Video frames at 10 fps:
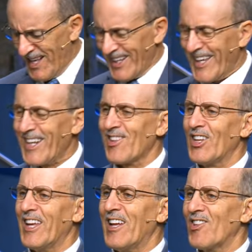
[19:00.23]
let us
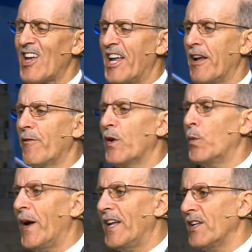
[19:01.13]
lay aside every
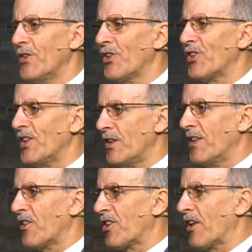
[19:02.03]
weight and the sin
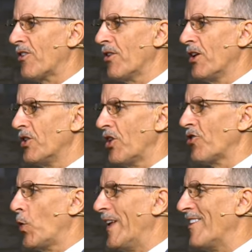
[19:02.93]
that does
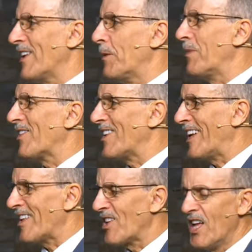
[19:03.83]
so easily beset
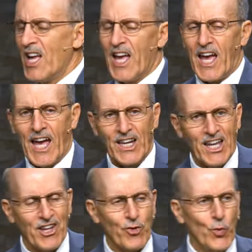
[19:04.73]
us and
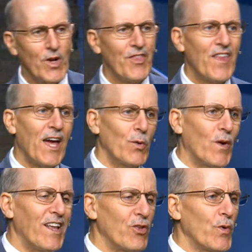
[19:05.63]
let us run that
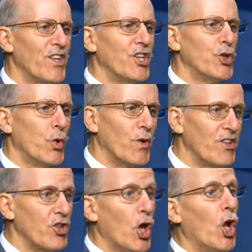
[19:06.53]
race with
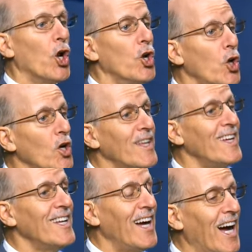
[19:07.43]
endurance,
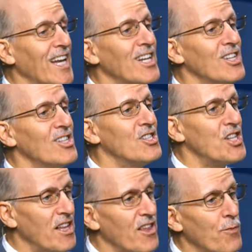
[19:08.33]
looking unto
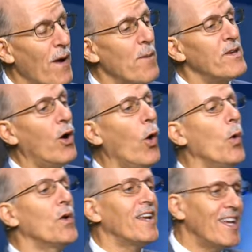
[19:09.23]
Jesus. By
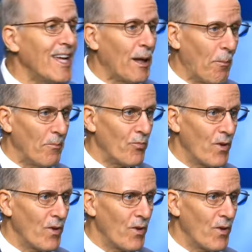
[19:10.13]
beholding him